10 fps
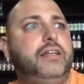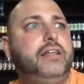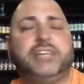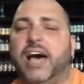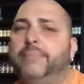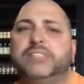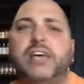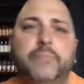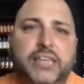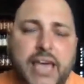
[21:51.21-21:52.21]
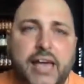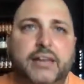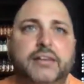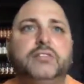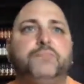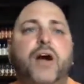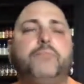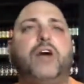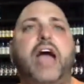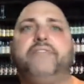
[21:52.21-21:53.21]
time and time again, the problem
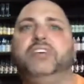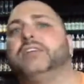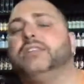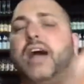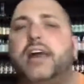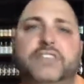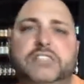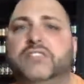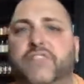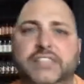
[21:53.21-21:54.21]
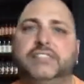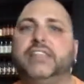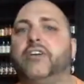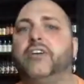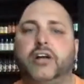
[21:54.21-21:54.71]
we're having is a lot of these devices that are.